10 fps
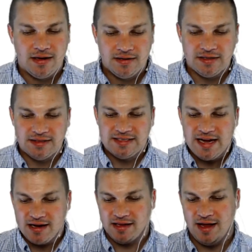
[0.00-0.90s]
So the
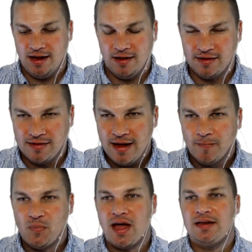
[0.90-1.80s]
second thing is
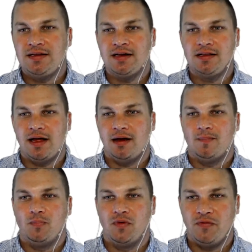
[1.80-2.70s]
the idea that
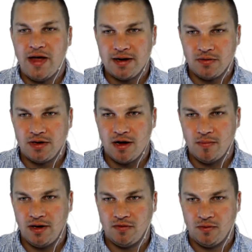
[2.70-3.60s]
the factoring
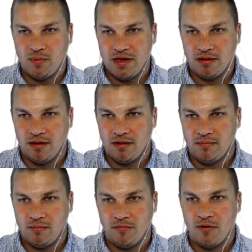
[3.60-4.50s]
companies will be on the
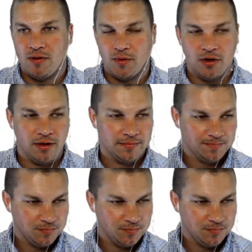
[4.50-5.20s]
front burner.